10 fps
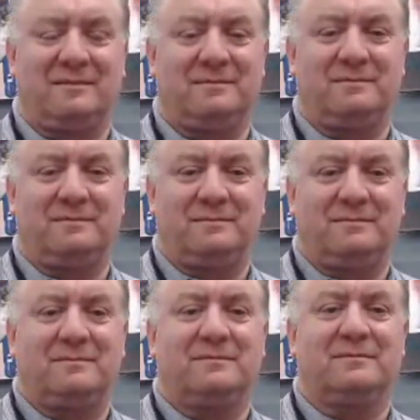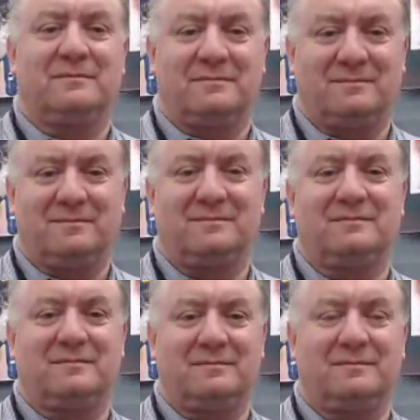
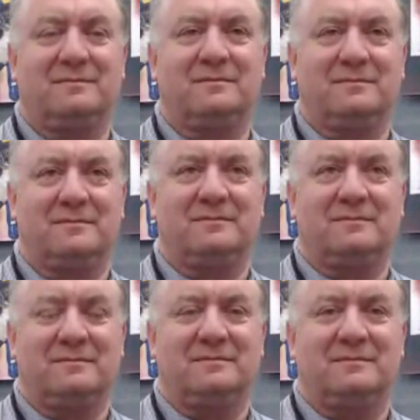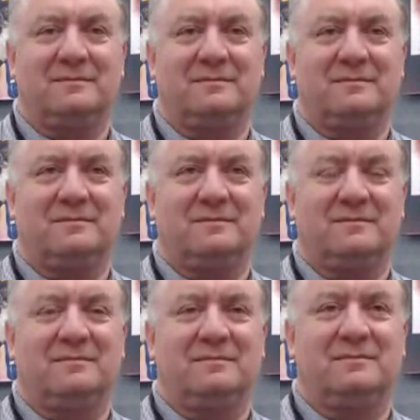
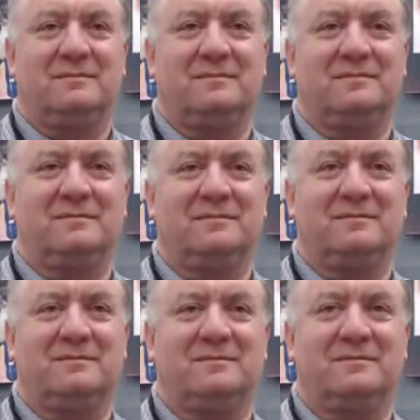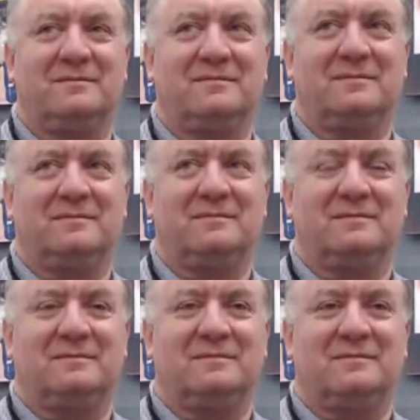
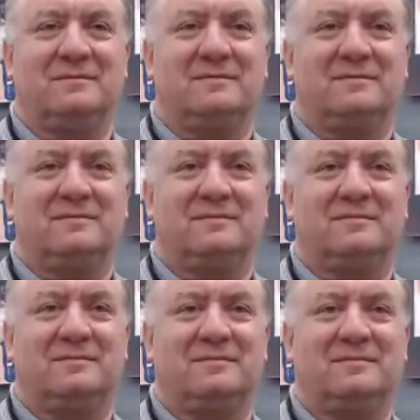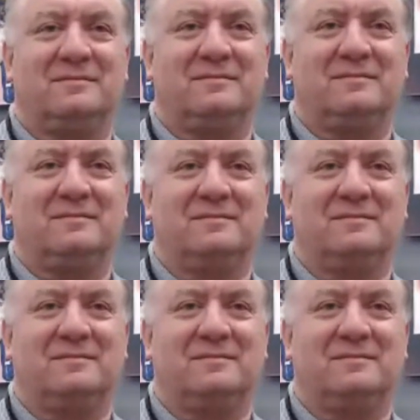[no speech]